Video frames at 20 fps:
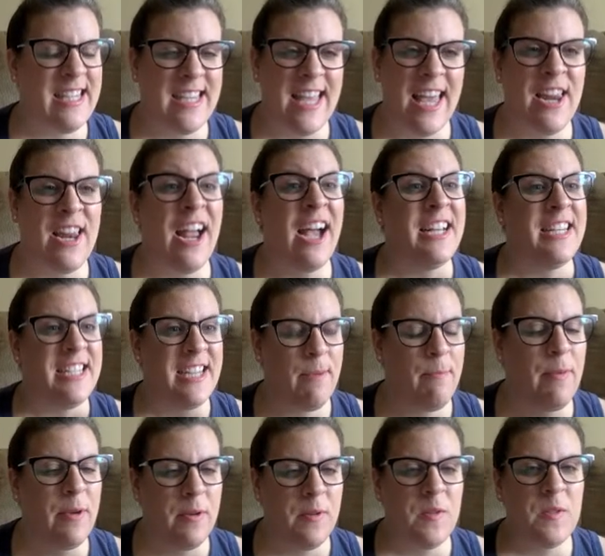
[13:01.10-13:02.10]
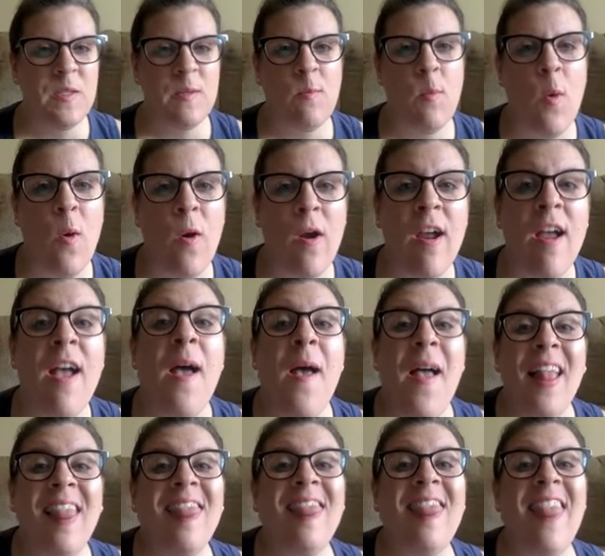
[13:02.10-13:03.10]
than a typical s'more,
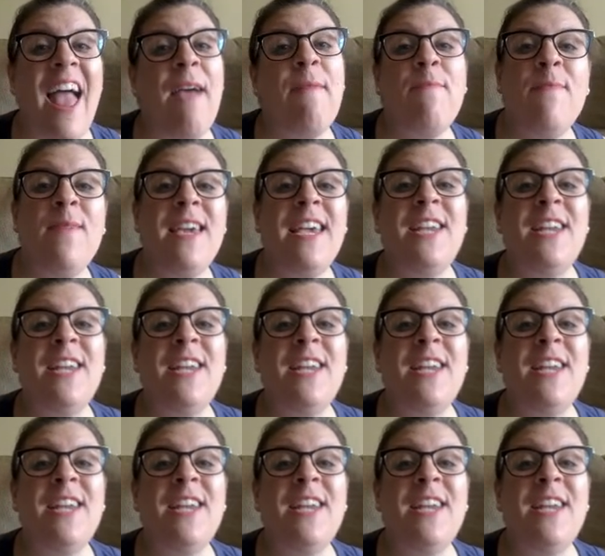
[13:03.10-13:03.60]
let me